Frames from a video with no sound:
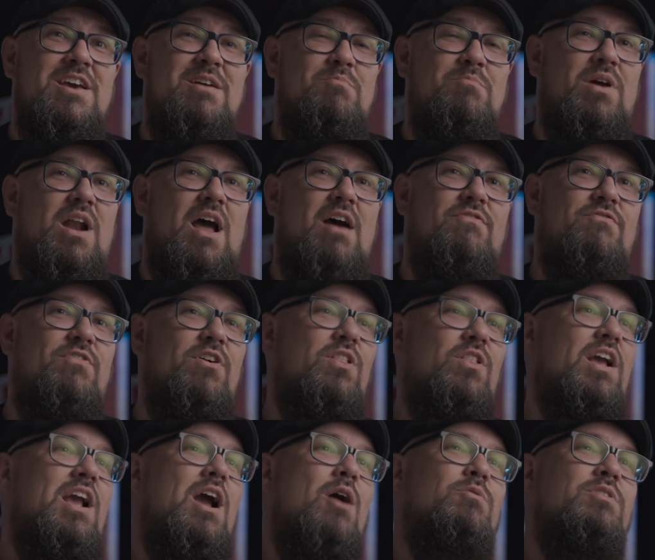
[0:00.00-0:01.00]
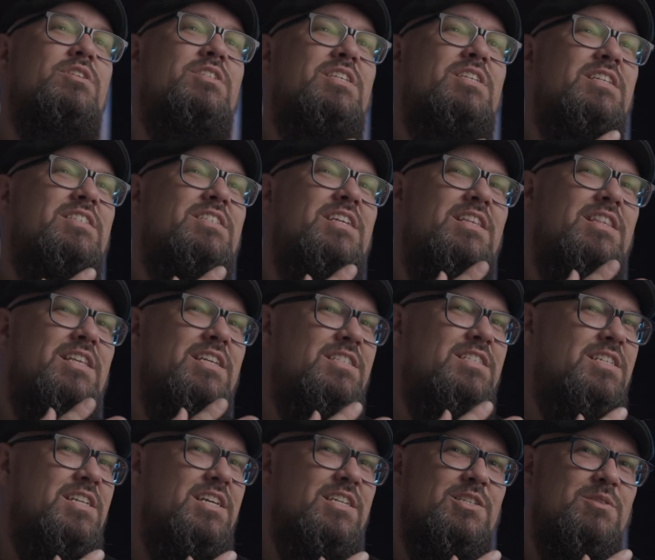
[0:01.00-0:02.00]
But I felt like I was sensing
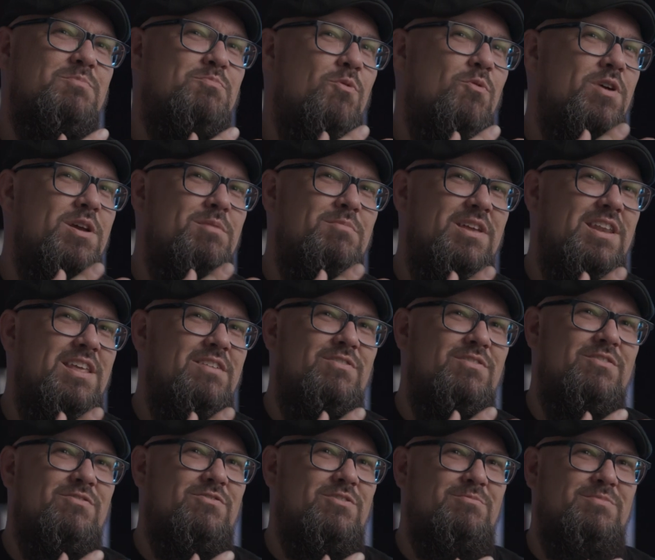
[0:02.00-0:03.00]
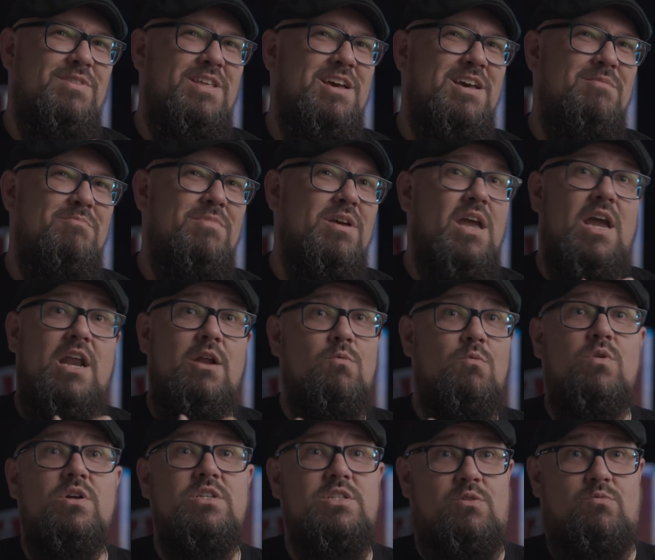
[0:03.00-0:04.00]
this disappointment even from them, and
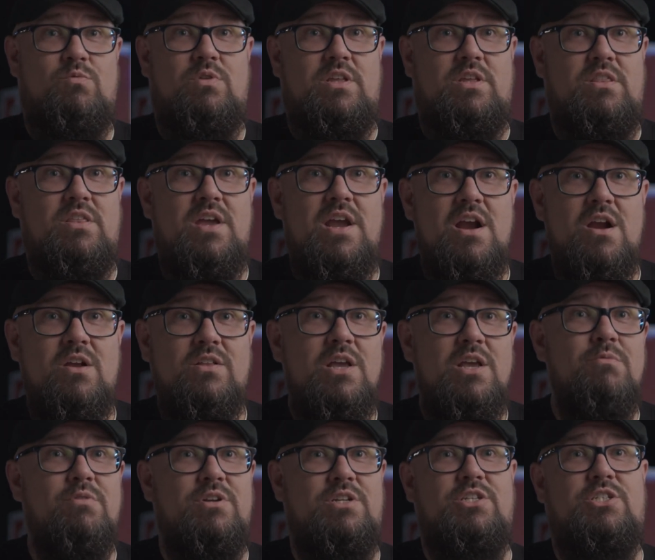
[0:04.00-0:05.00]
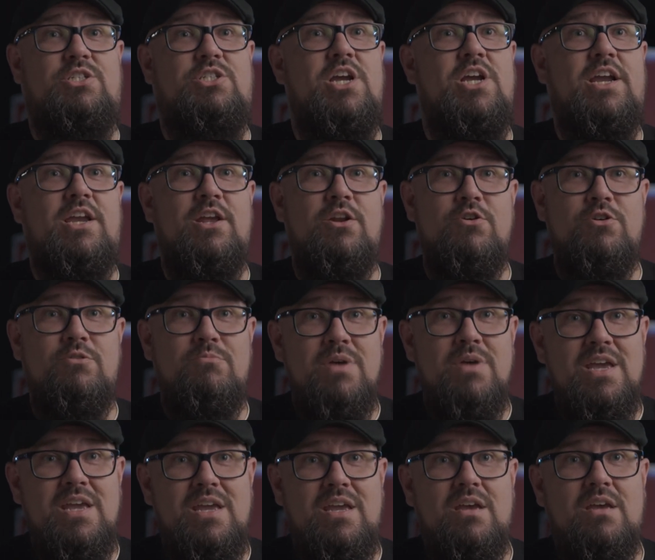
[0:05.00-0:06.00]
it wasn't really there. They were just checking on
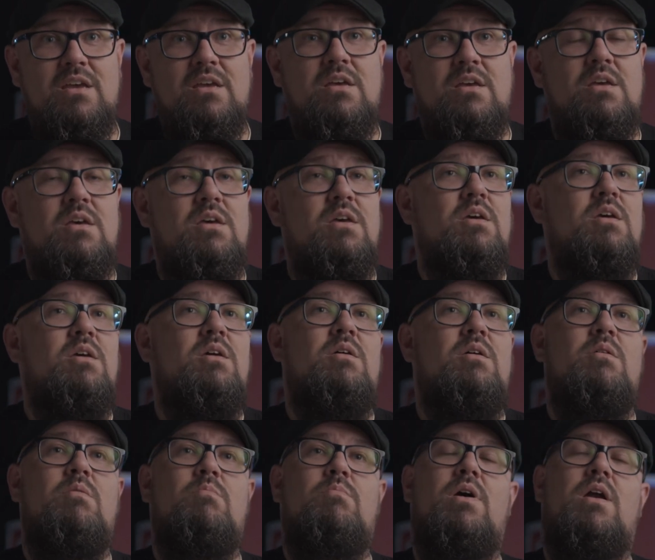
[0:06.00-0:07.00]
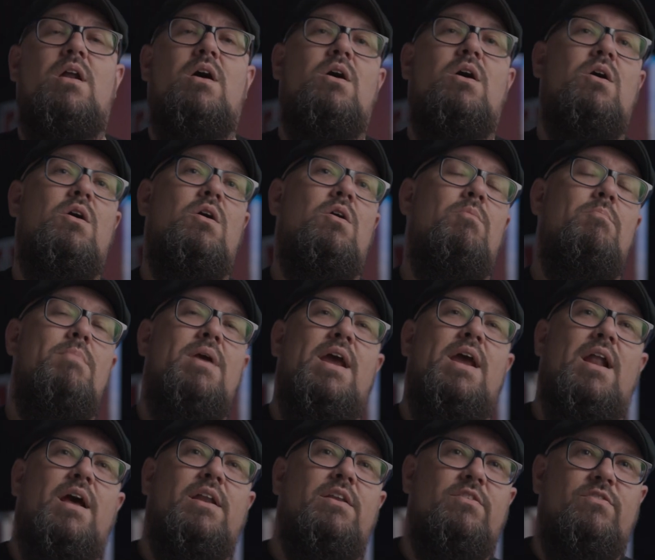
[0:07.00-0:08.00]
me. But oh
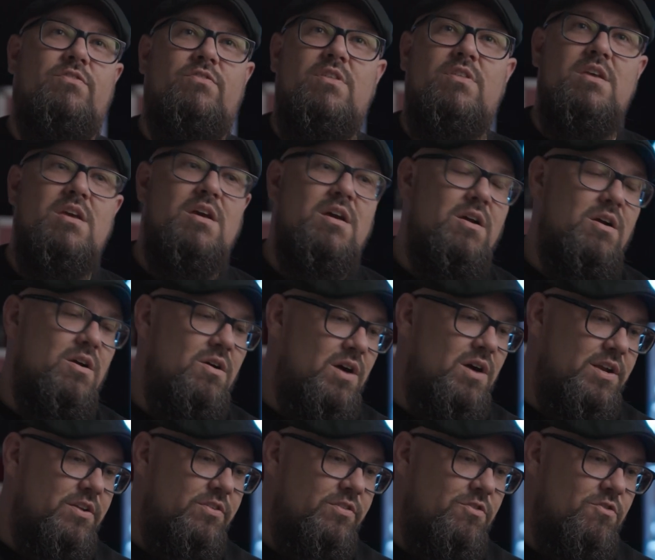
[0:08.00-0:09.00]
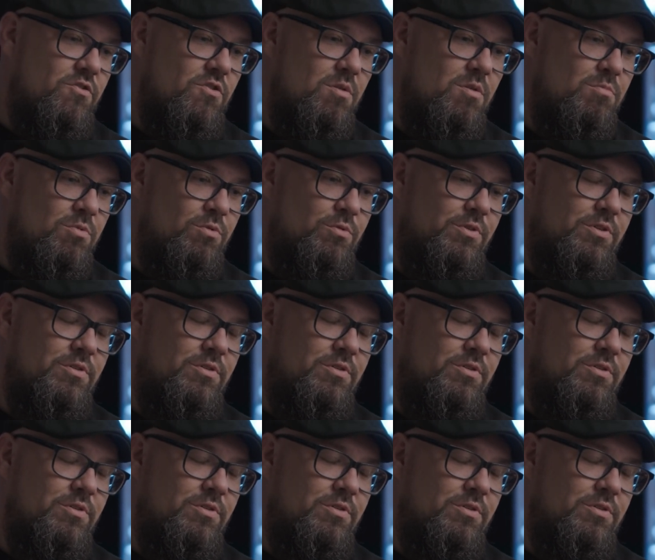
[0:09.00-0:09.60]
man, I just crumbled.